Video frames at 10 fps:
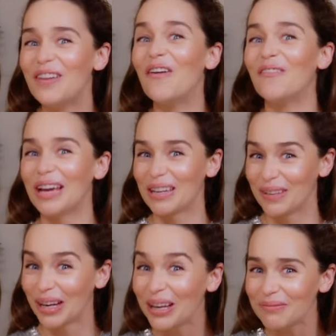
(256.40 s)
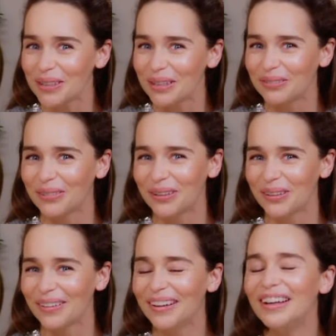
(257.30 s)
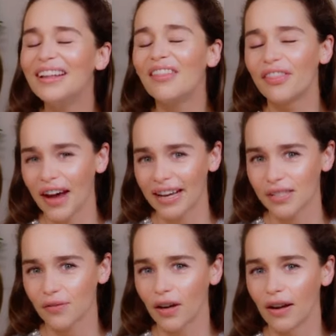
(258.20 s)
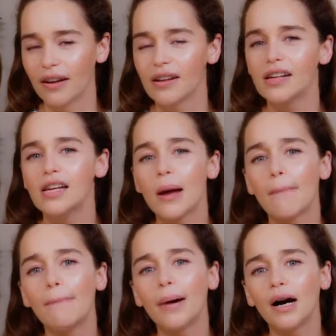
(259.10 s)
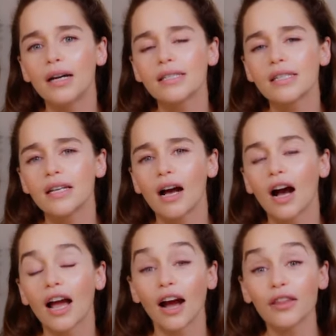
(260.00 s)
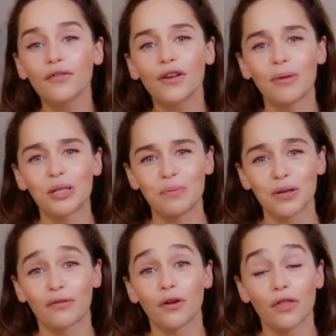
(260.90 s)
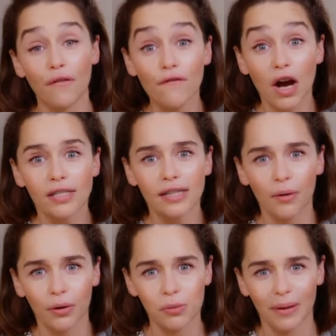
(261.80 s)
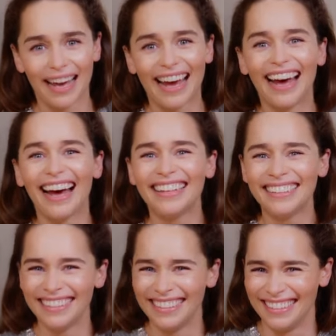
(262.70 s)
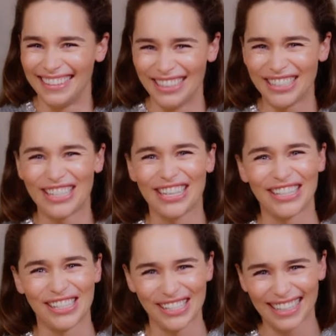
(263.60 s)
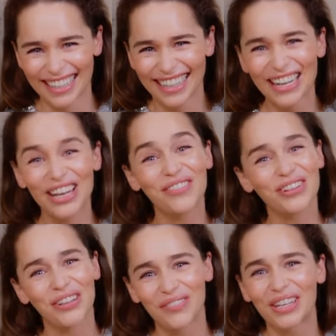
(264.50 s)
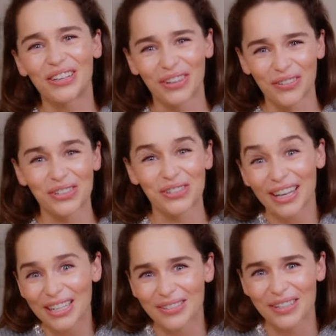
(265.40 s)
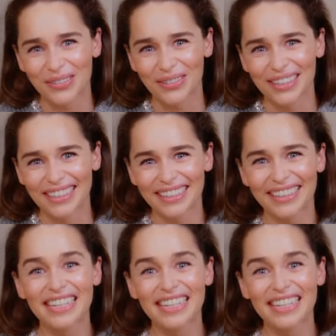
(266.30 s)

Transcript: who are making me look beautiful. That's fun. But I either feel most beautiful the first day I wash my hair, because if you're like me and you only wash your hair twice a week,